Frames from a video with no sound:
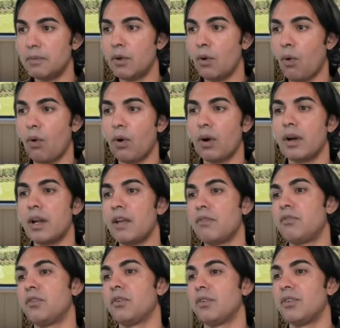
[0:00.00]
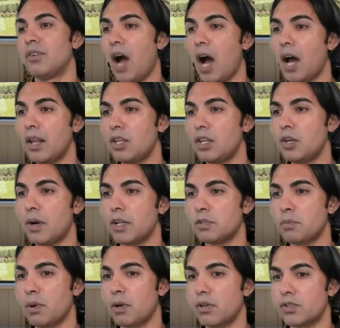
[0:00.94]
Or if you're not a
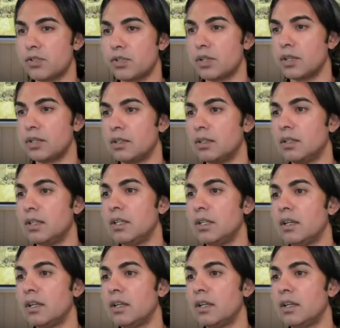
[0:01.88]
U.S. person,